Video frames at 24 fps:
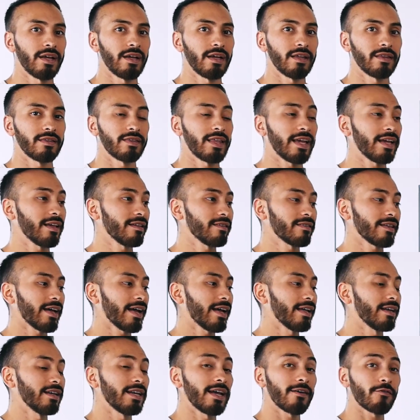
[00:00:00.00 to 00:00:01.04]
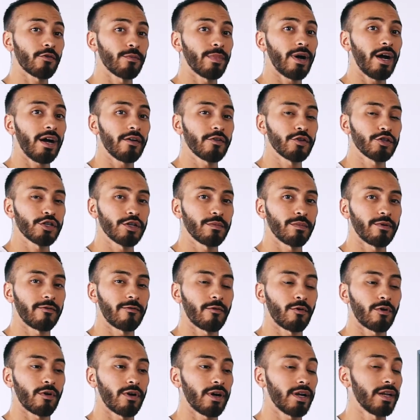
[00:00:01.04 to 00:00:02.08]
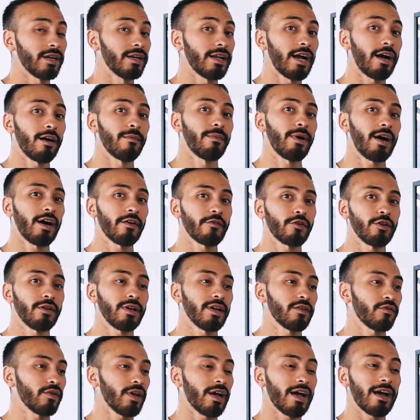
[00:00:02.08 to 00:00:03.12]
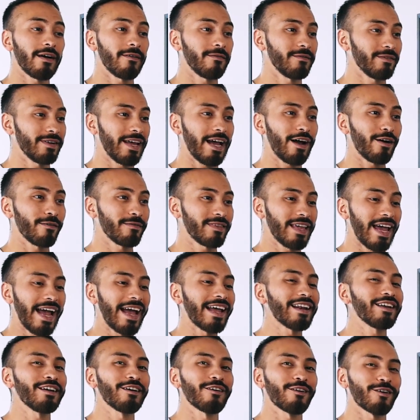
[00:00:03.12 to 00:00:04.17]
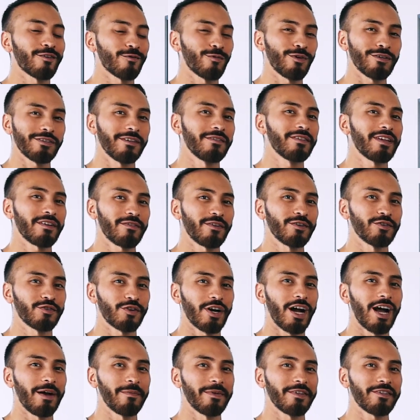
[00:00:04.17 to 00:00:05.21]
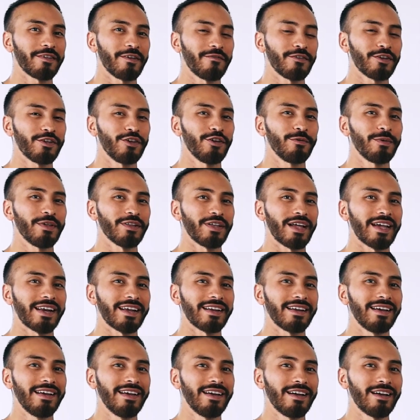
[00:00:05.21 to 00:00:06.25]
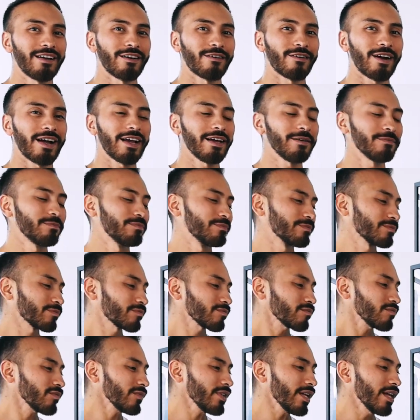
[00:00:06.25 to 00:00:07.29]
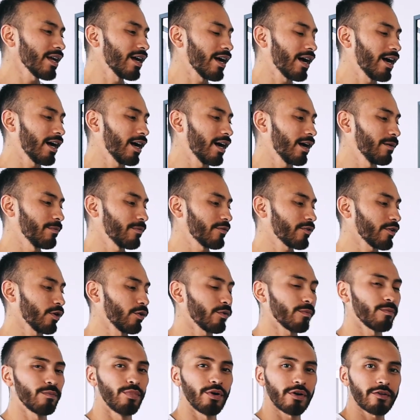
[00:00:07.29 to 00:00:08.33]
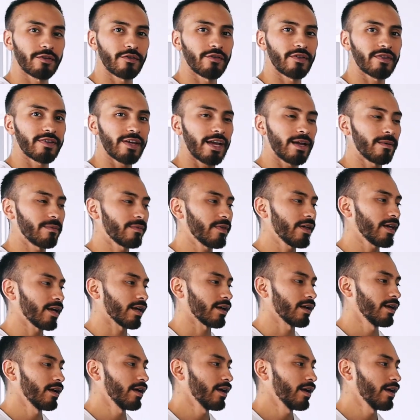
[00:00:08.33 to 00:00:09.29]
Things that never bothered you before now bother you because you have now 10 years worth of different traumas you've accumulated, right? So books are the same thing.